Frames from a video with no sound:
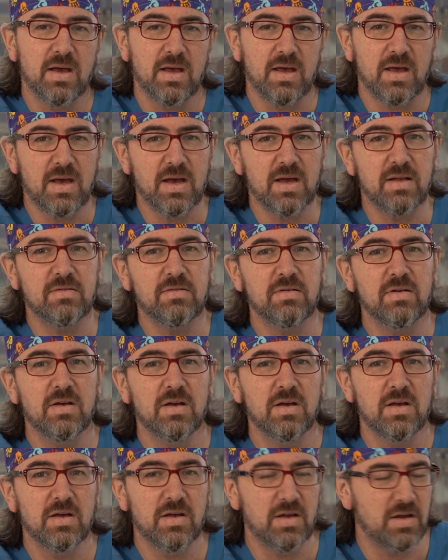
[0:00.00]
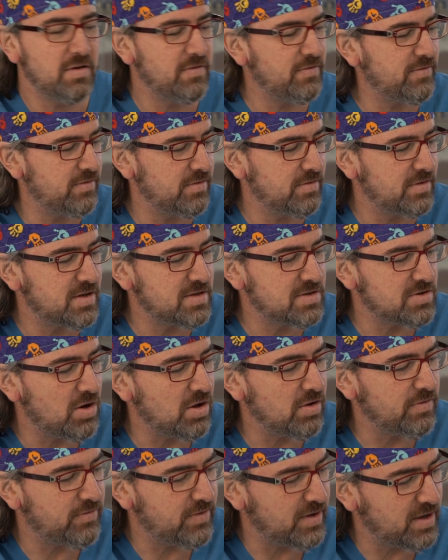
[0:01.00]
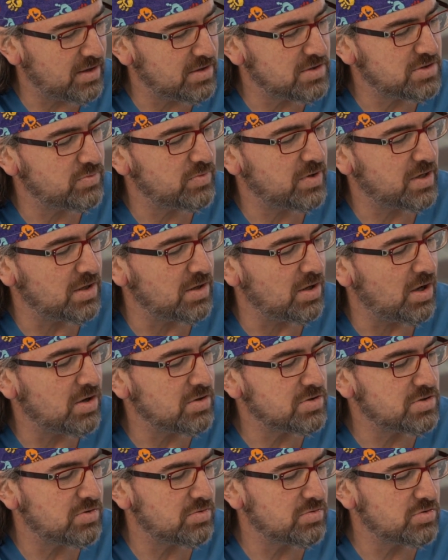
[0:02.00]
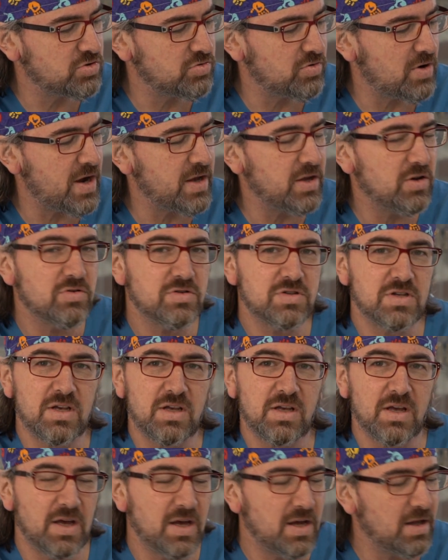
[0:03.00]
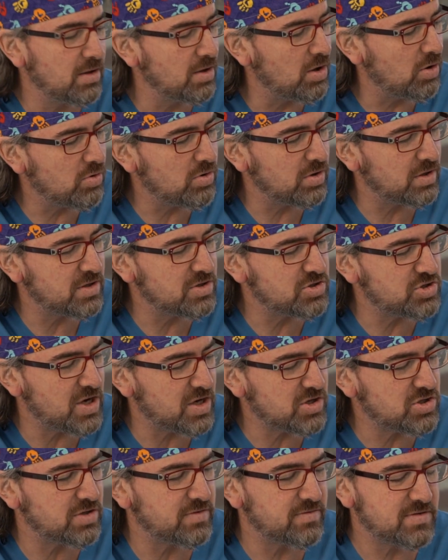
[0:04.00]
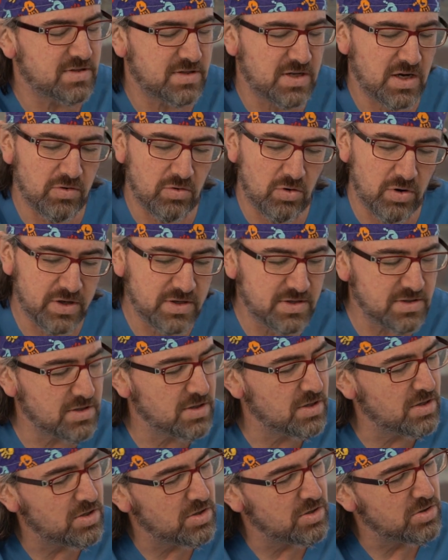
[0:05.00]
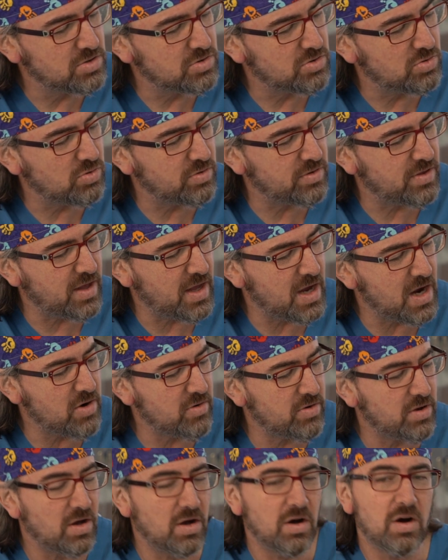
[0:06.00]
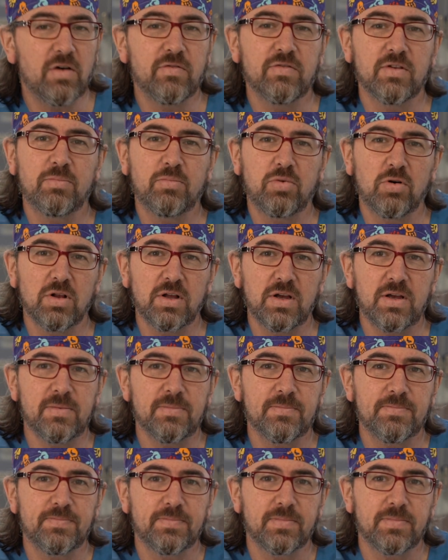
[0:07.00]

And if this all fails, we can also try using a local injection of steroids to the area of the pulley,